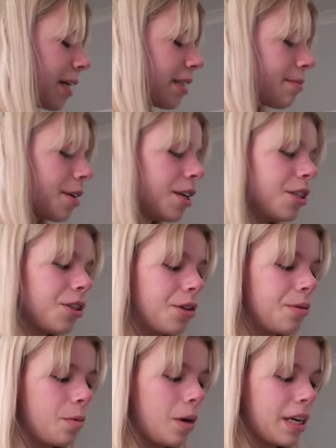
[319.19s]
blend, I'm going to
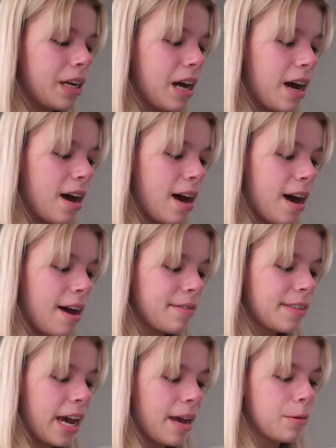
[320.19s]
do
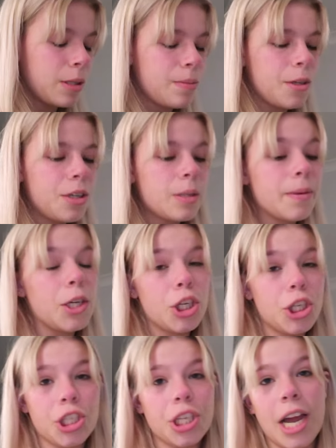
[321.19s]
1.5 tablespoons, but
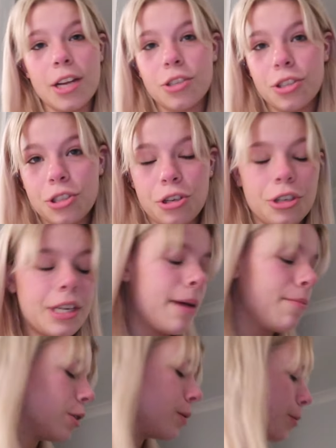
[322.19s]
usually I do 2
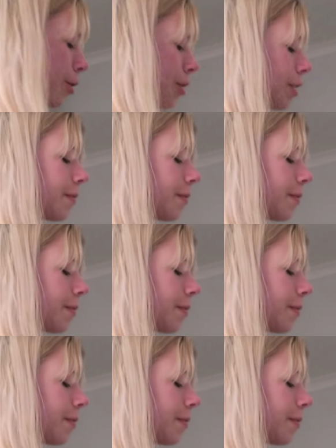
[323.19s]
tablespoons.